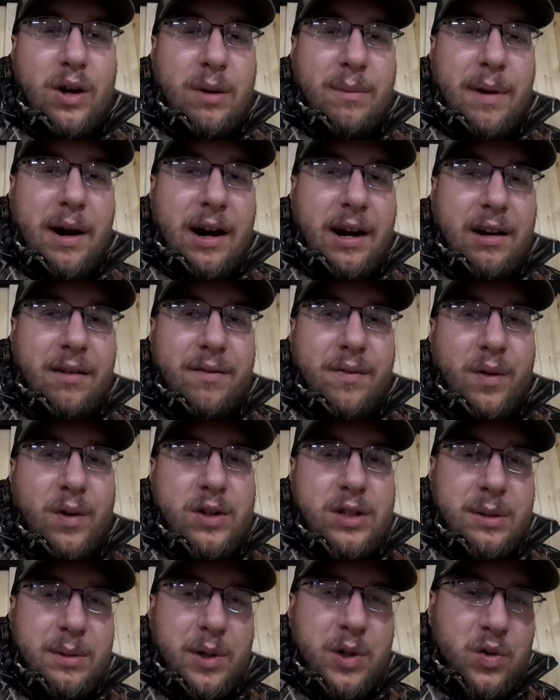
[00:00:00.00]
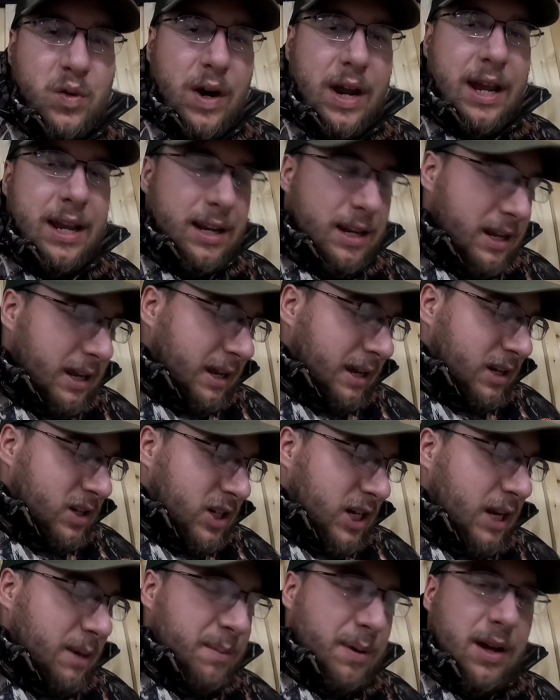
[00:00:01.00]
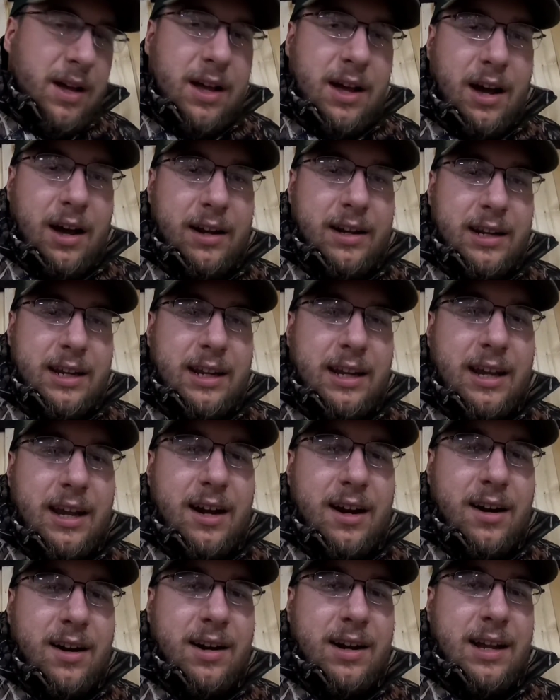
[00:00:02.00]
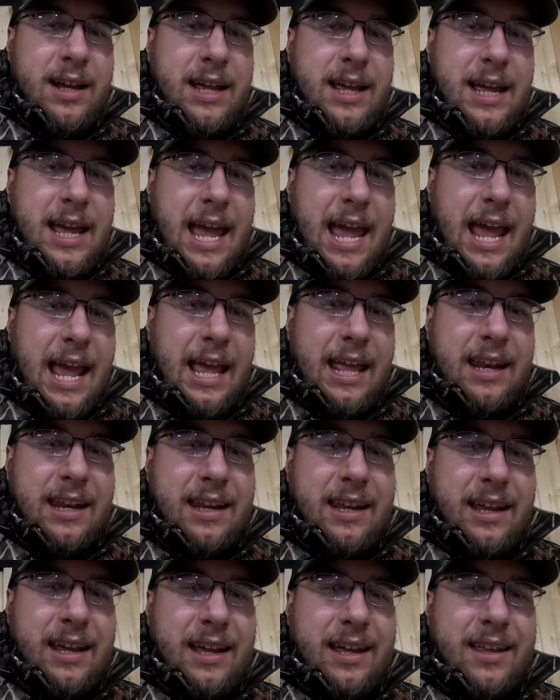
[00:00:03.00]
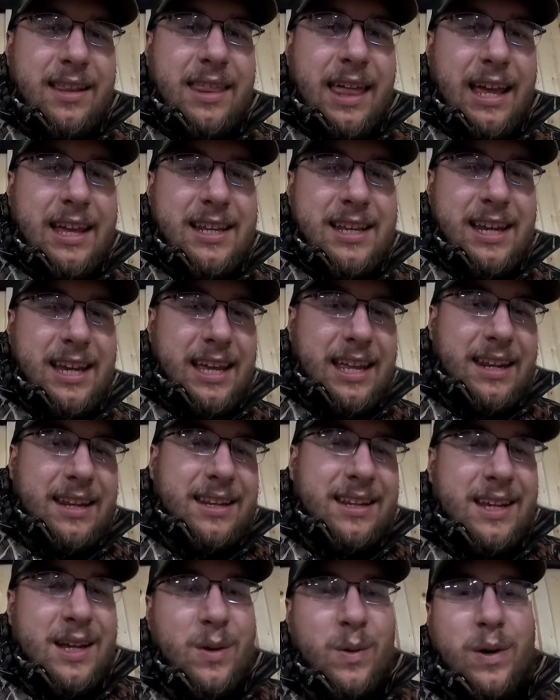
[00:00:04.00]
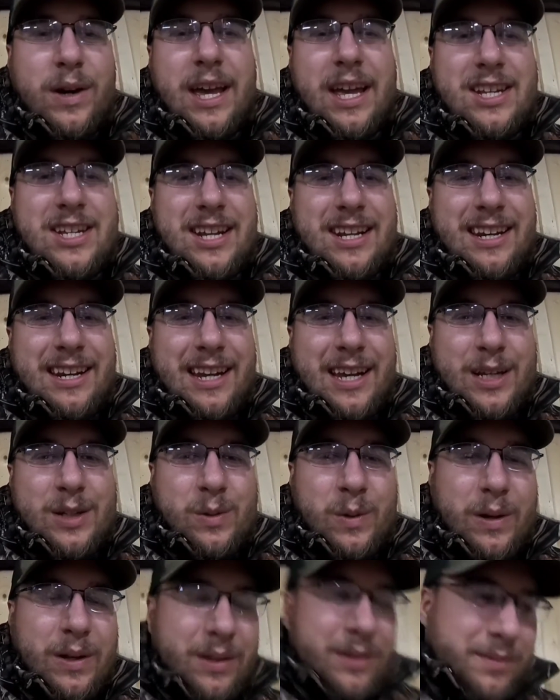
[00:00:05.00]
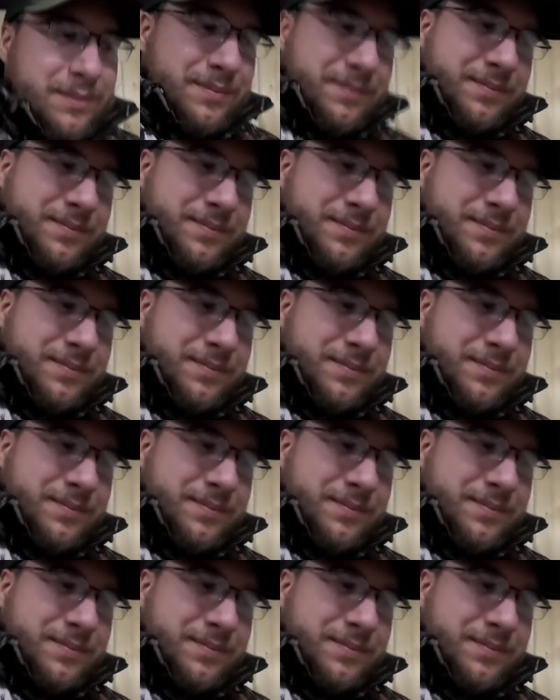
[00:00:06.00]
you're in the market for some great cheap hunting gear. And thanks again. We'll catch you on the next one.